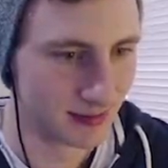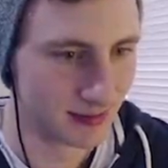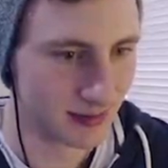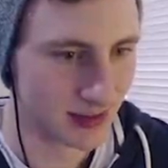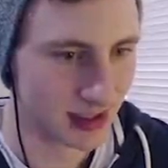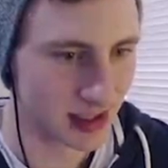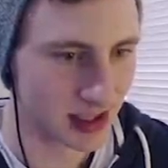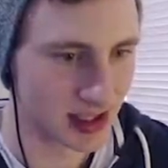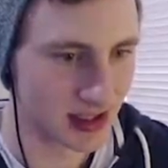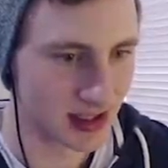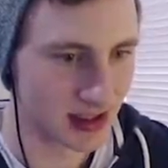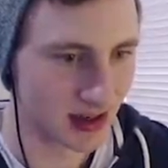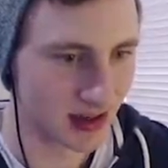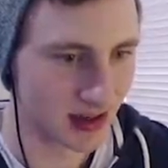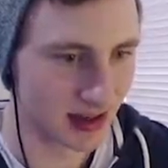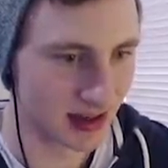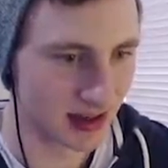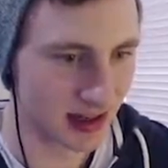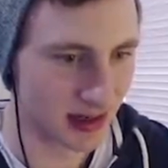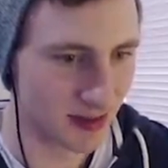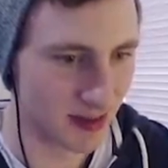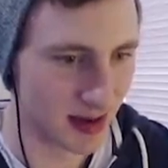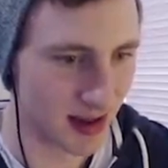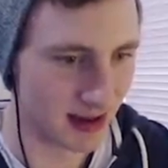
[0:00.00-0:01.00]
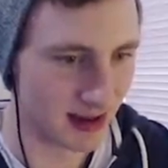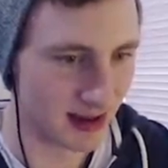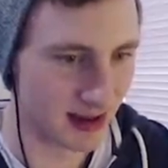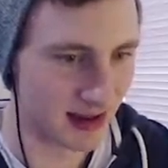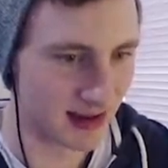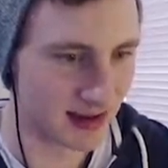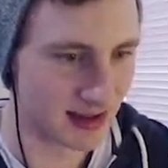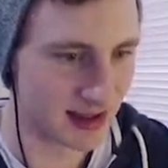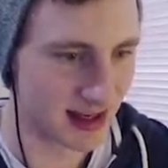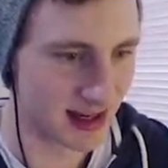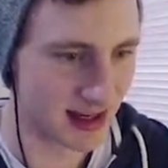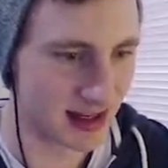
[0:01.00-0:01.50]
She's not gonna come out the
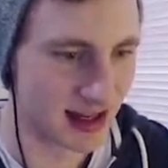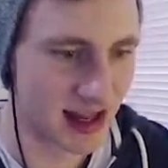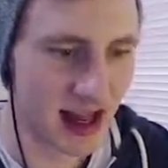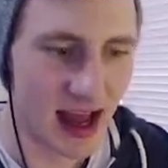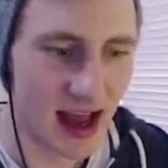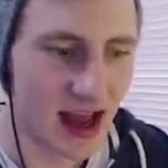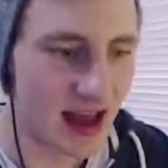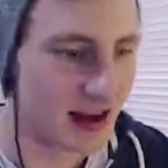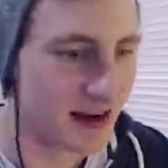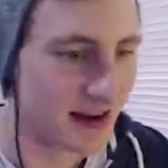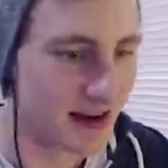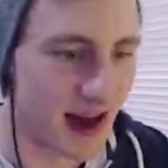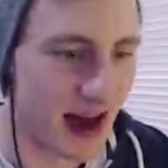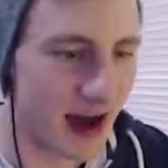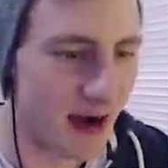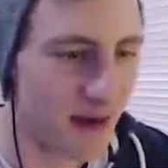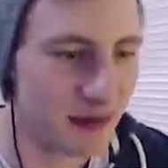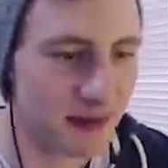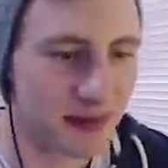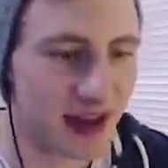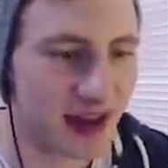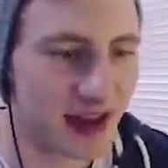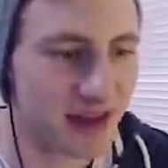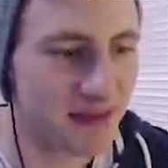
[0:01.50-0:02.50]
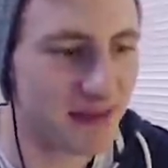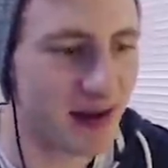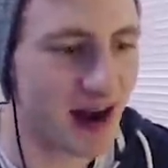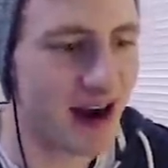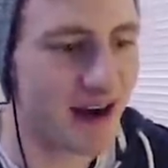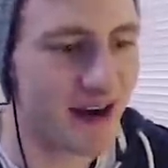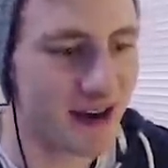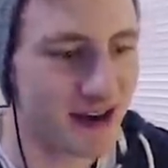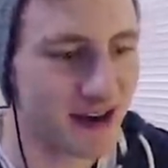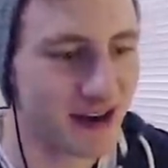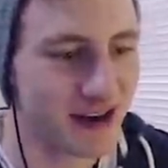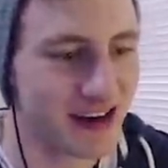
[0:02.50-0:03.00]
other side. Now I'm getting
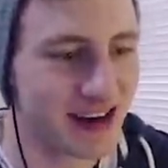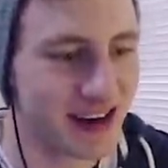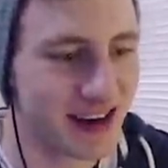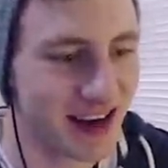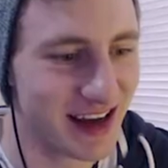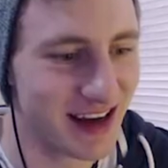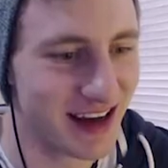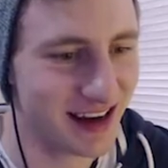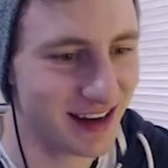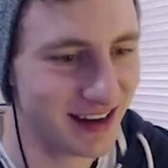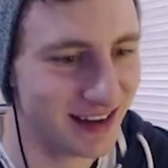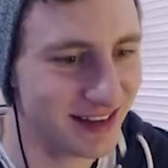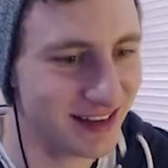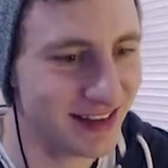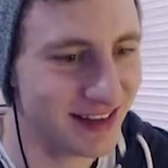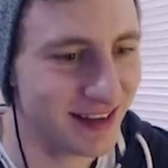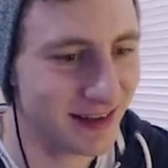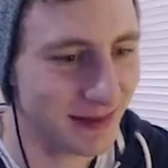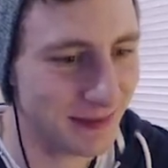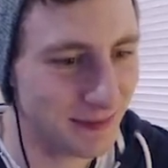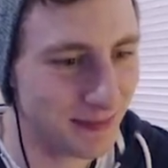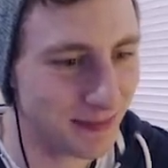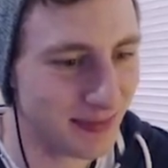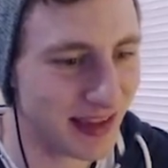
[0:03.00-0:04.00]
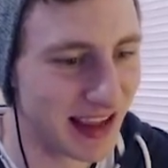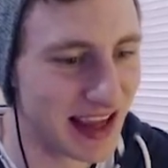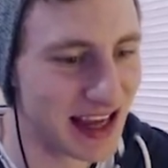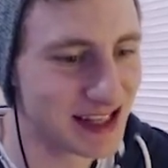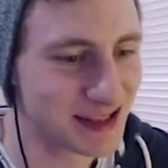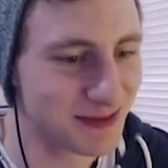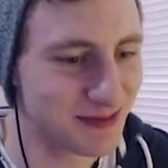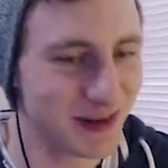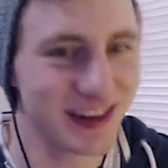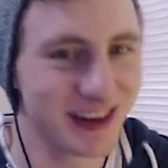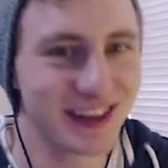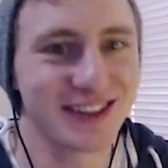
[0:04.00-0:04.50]
paranoid again.
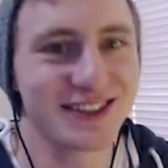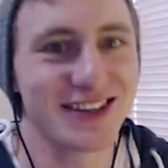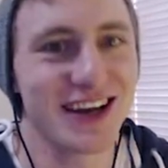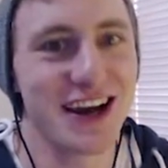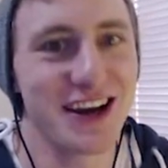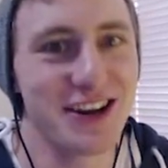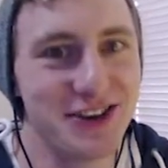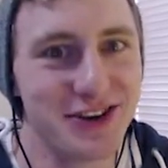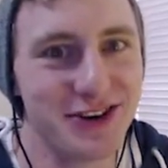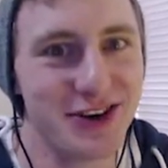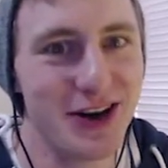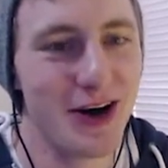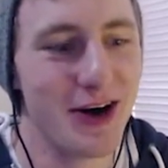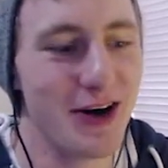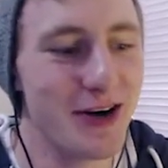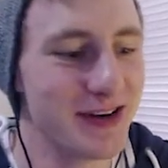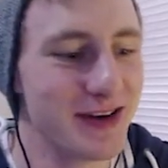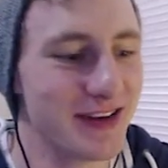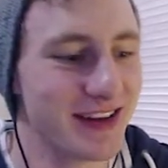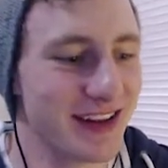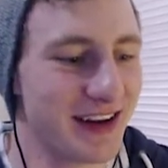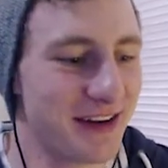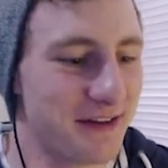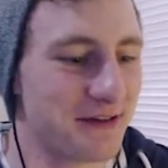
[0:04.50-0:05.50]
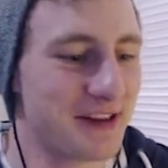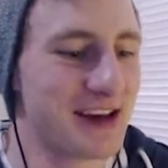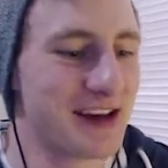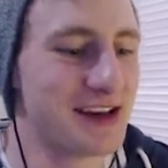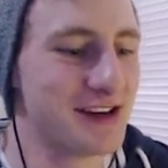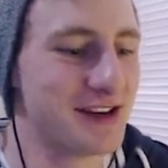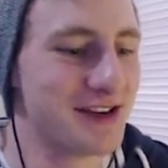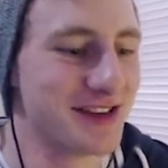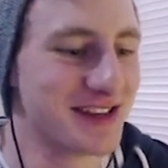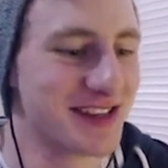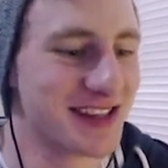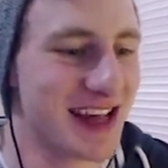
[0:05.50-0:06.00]
It's because I know that if they
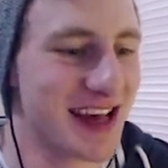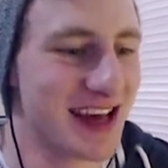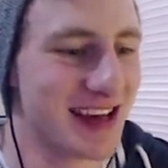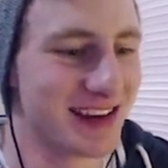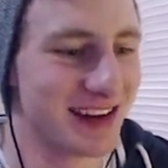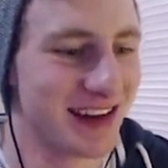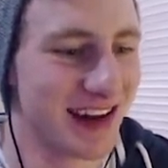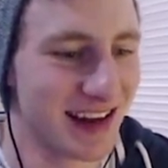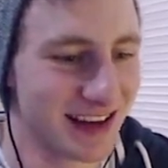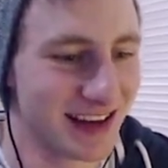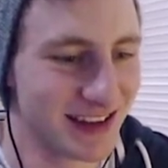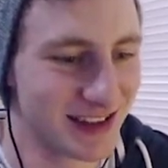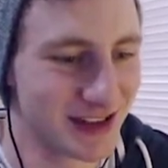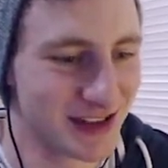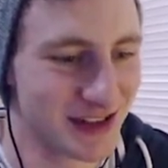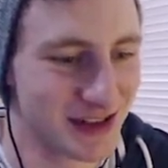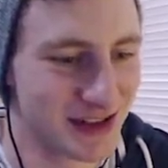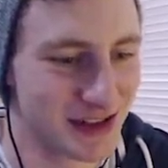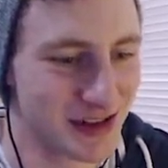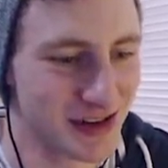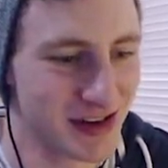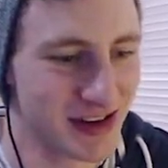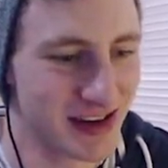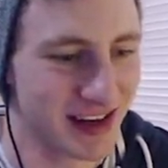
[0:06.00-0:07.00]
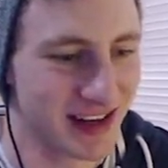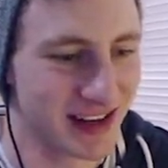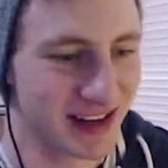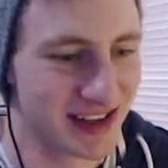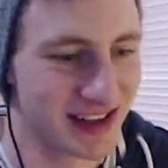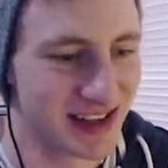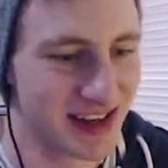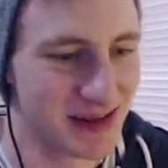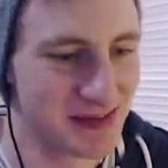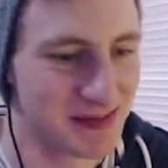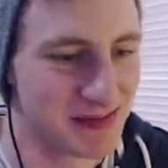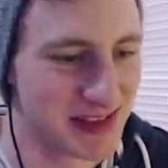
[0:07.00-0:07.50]
use that, like, trick
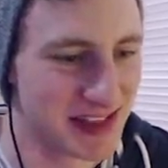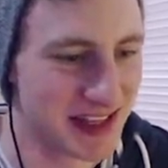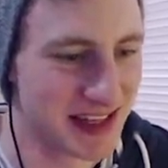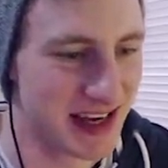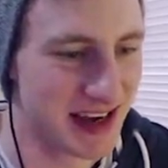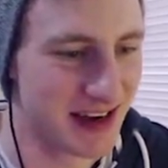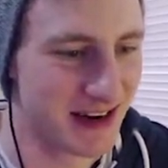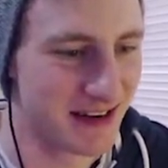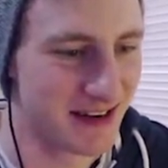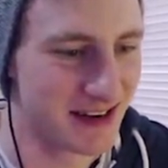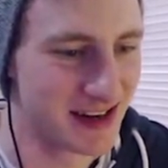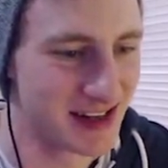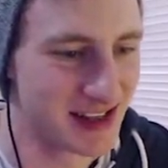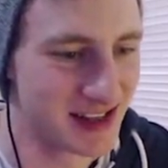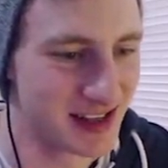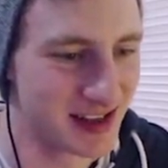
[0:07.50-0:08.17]
jump scare-ish